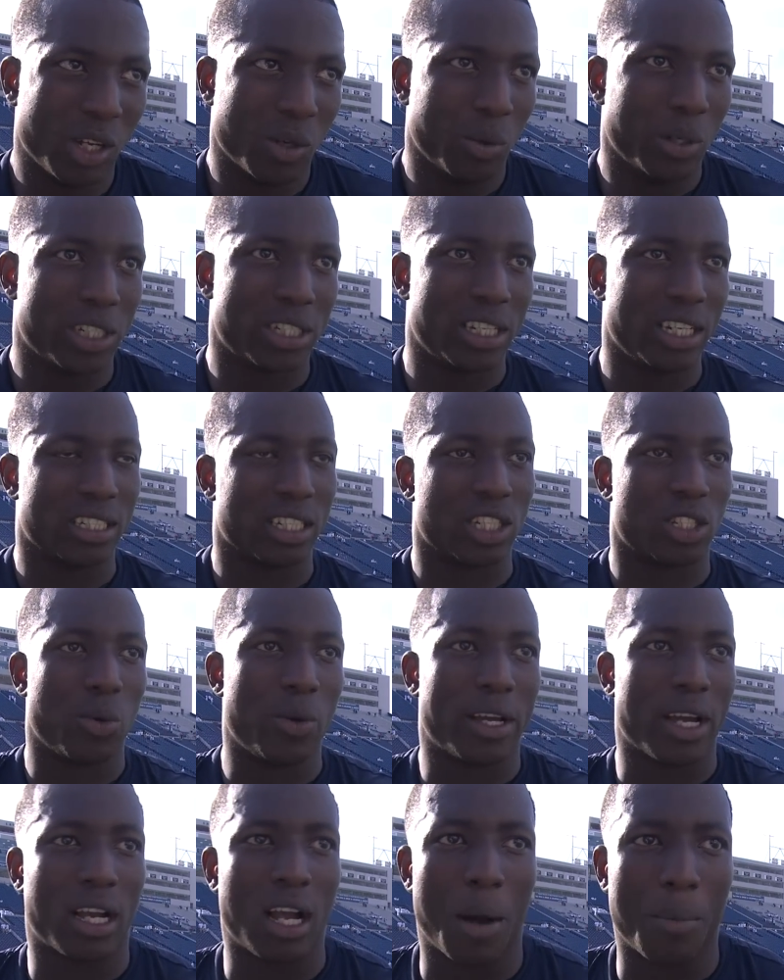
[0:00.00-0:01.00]
We just need to
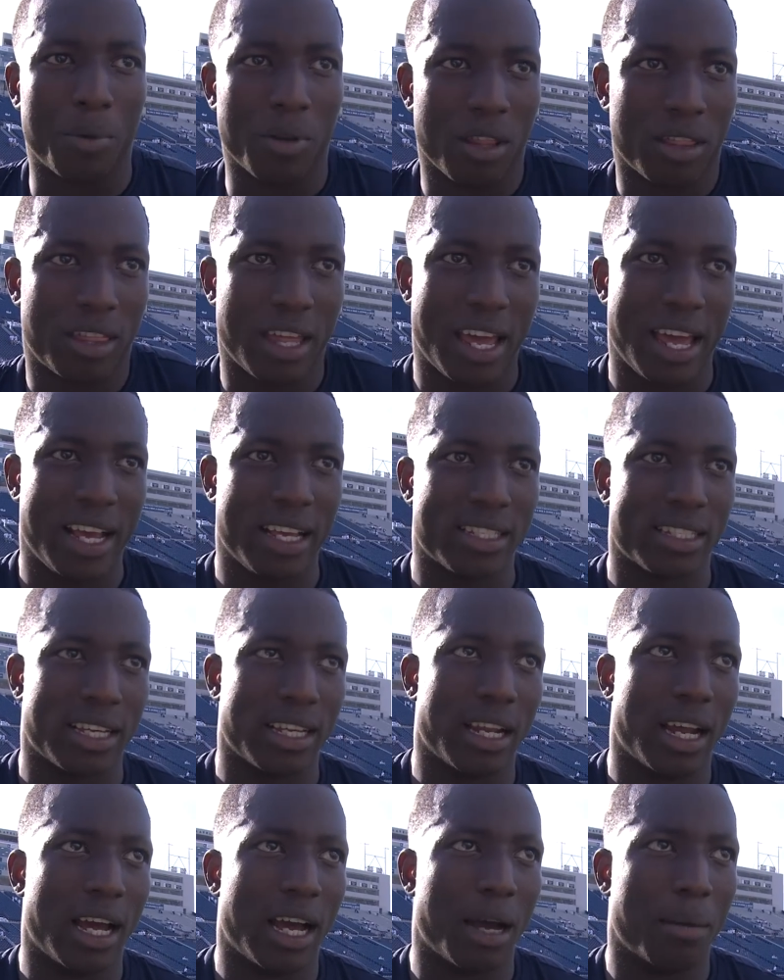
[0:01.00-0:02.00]
tweak a couple of things
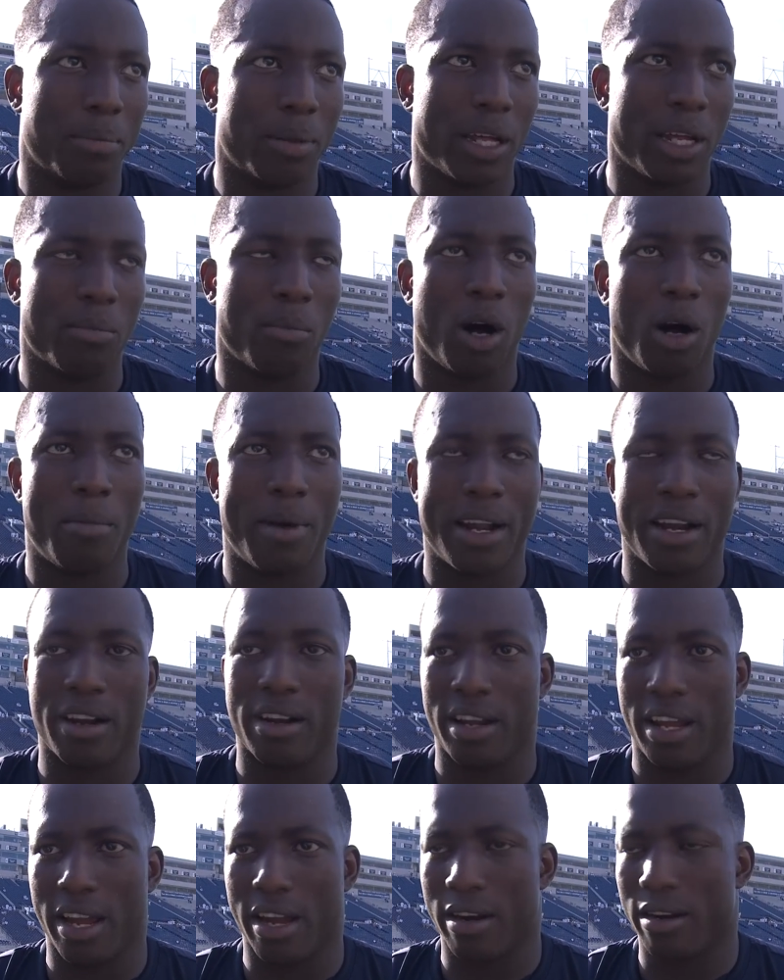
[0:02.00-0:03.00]
and uh, play the ball better in
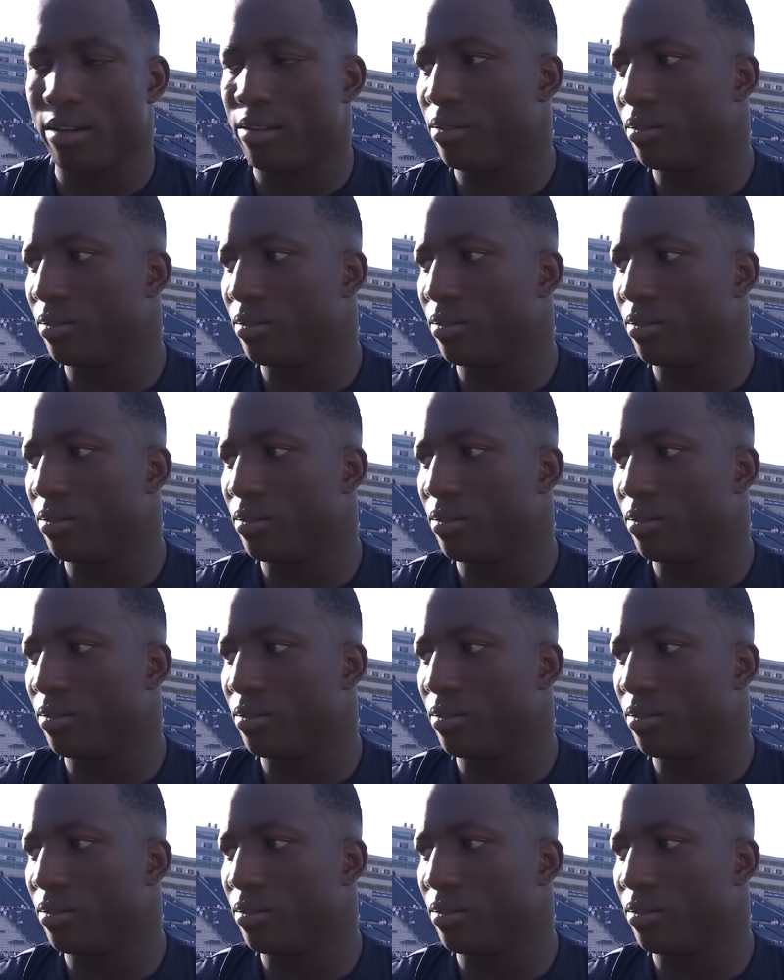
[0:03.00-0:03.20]
the air.